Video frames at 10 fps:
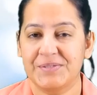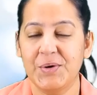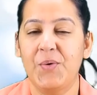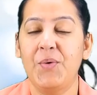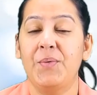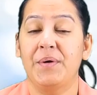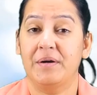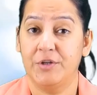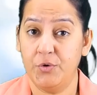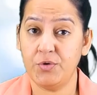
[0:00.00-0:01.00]
So
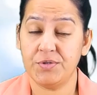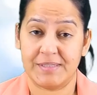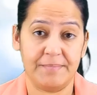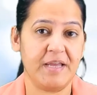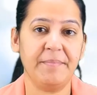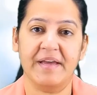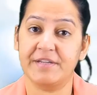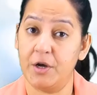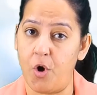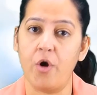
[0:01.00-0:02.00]
you sometimes
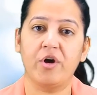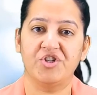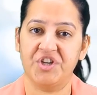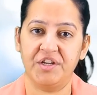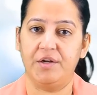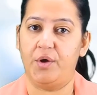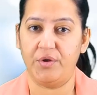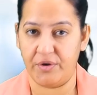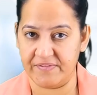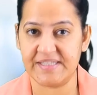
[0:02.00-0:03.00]
get a long question in
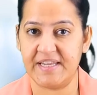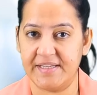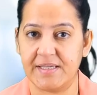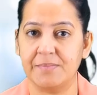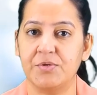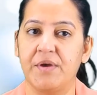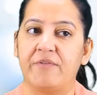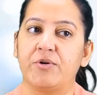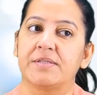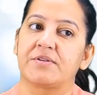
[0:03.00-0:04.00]
your university exam so
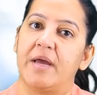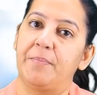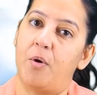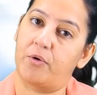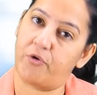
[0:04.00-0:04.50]
you have to describe